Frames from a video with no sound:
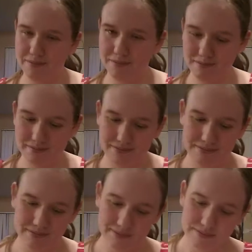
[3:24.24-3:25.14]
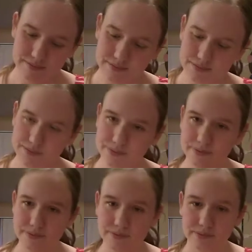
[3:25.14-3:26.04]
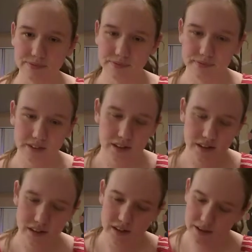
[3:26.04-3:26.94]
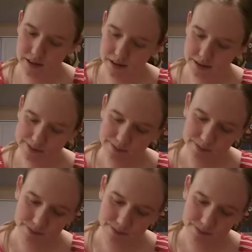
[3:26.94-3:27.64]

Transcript: No one is speaking in this clip.